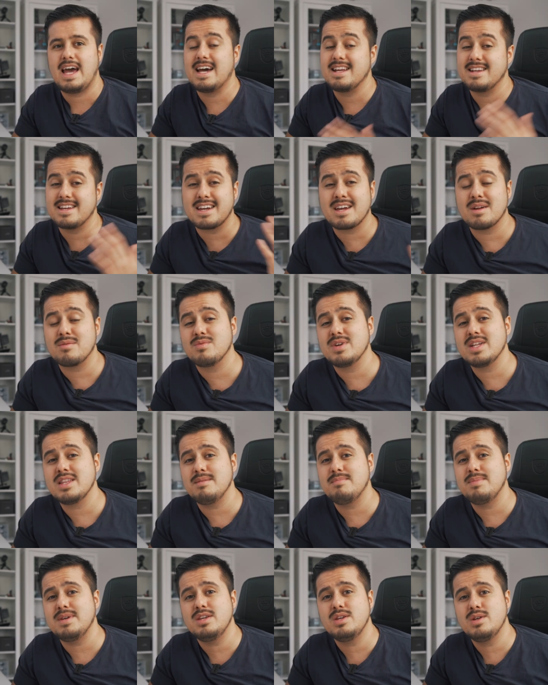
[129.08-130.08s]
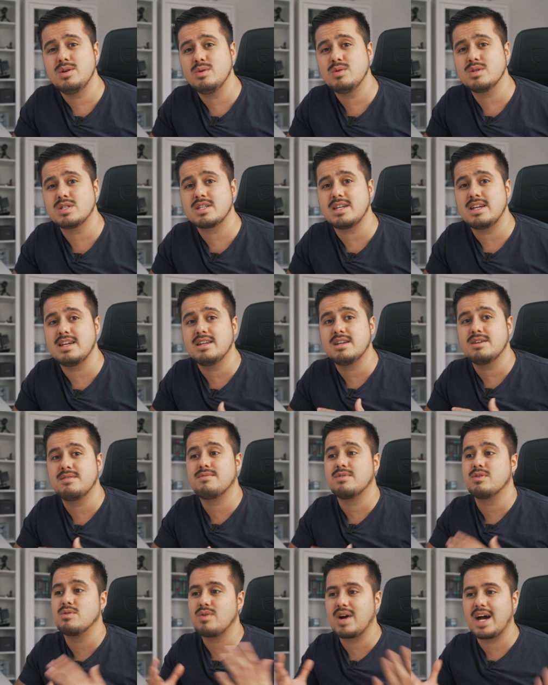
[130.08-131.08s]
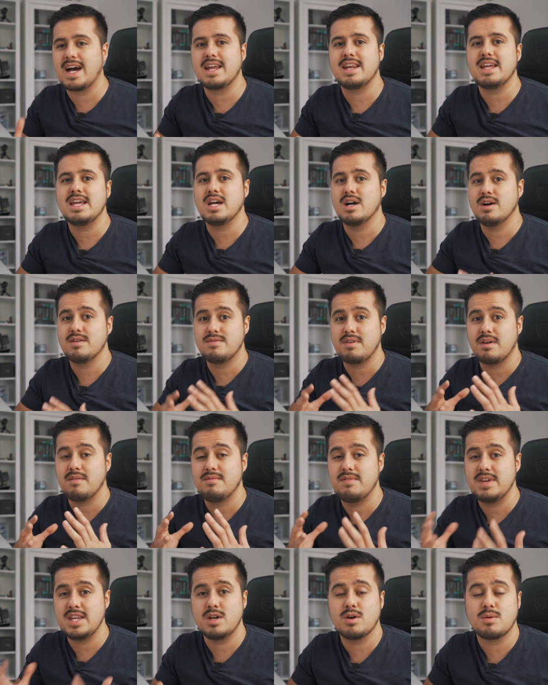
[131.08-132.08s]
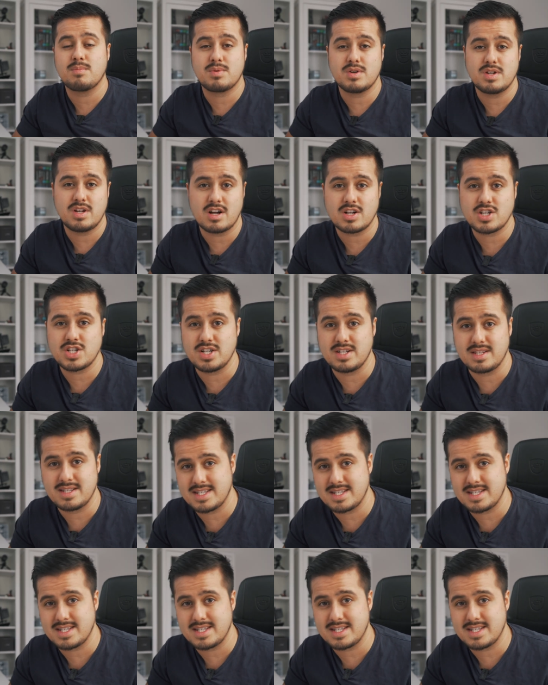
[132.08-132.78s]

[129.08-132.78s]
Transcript: and it can really be used in a variety of video production